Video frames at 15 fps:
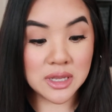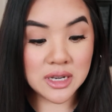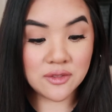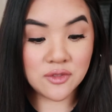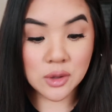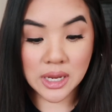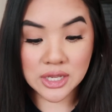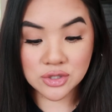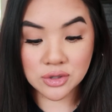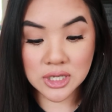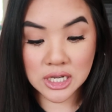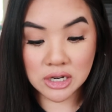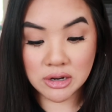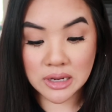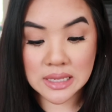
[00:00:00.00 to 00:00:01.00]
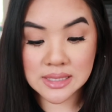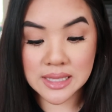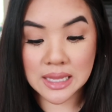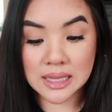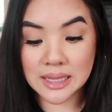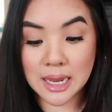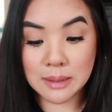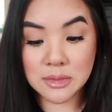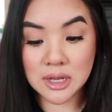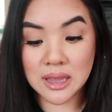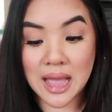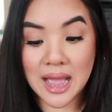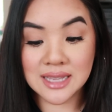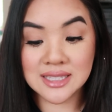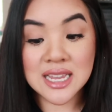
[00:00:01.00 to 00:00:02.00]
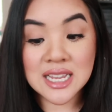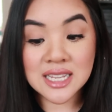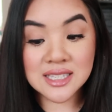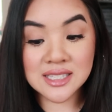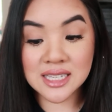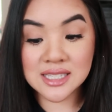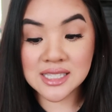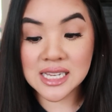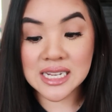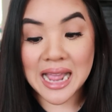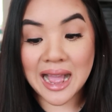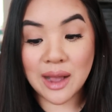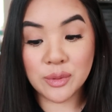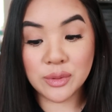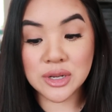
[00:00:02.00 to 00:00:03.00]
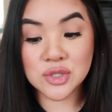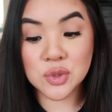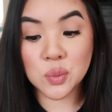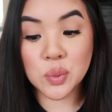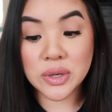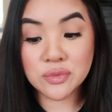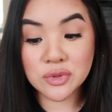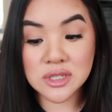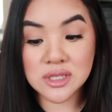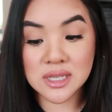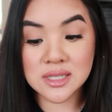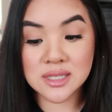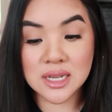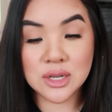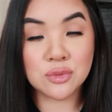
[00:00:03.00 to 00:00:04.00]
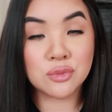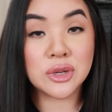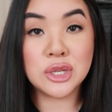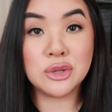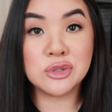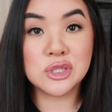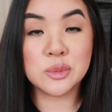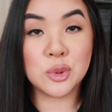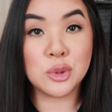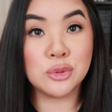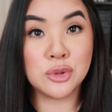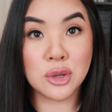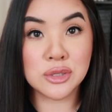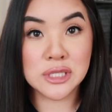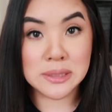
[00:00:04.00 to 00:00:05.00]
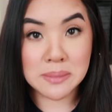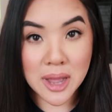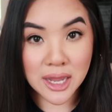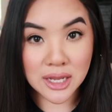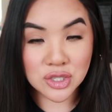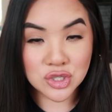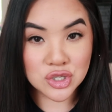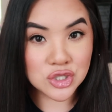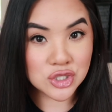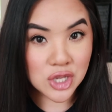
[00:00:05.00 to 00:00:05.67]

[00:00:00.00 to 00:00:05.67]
and if you guys are curious, they claim to last 16 hours, wind resistant, reusable, no smudge.